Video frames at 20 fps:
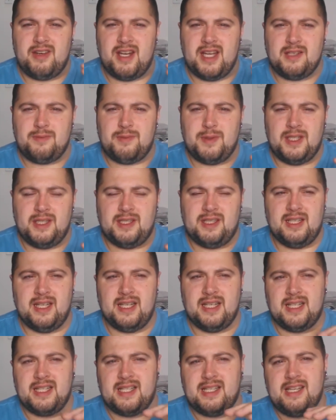raspberries,
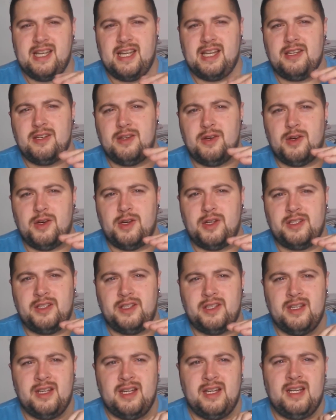and it's sitting
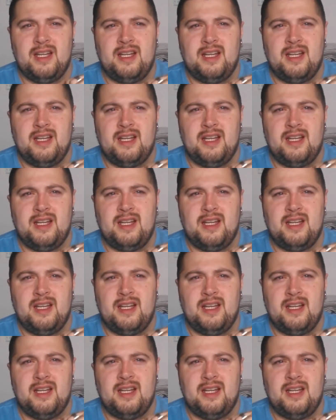on,